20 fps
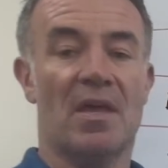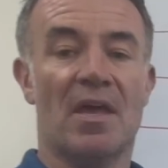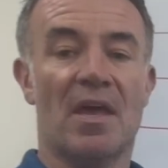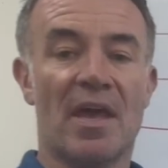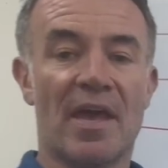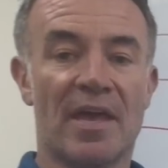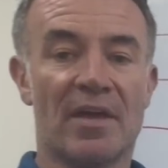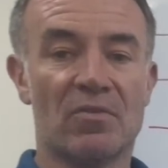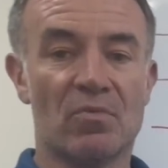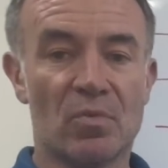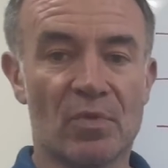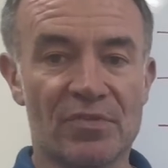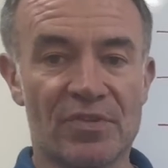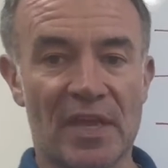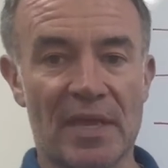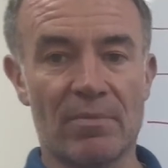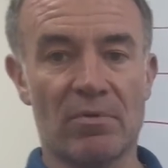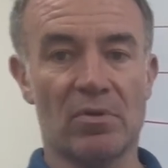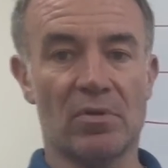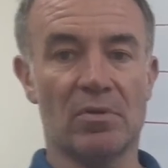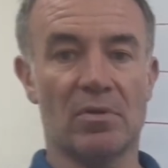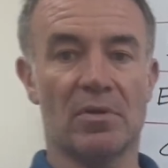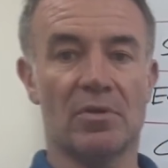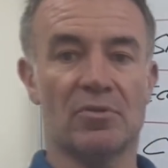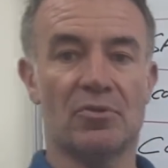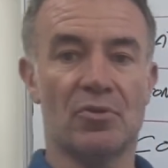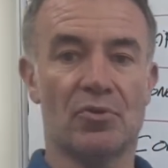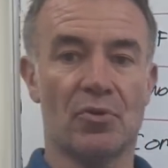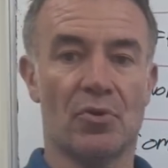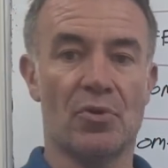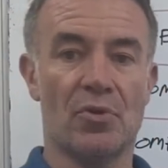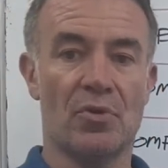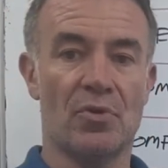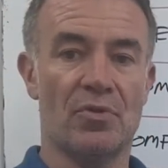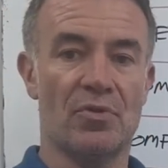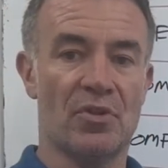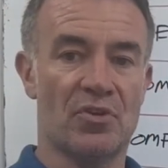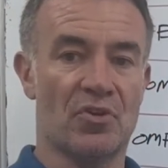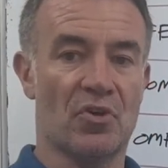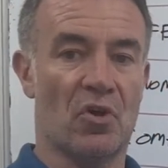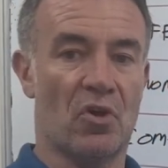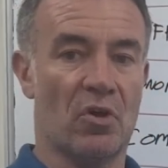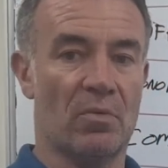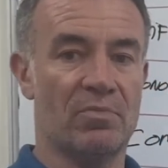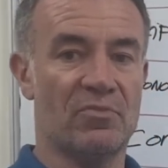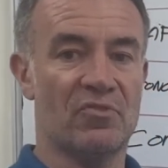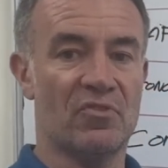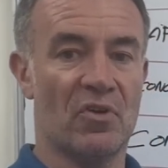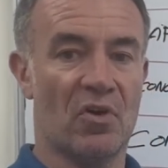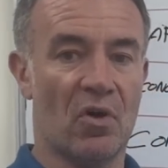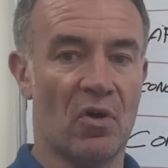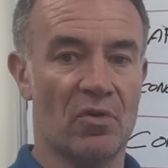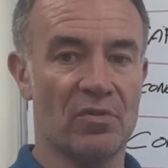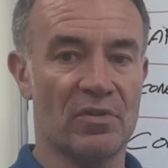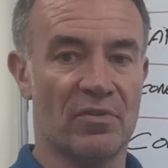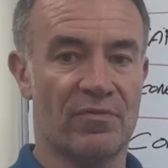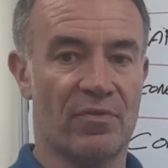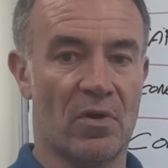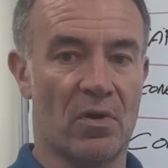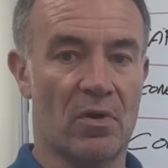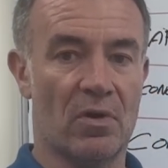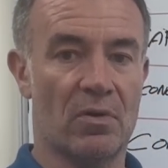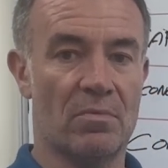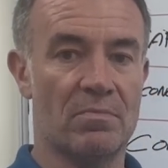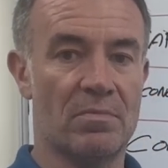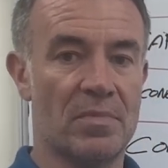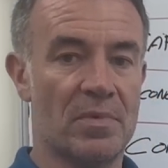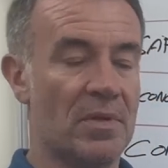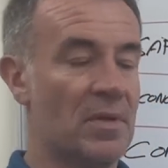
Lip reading: It was able to do the jobs on the farm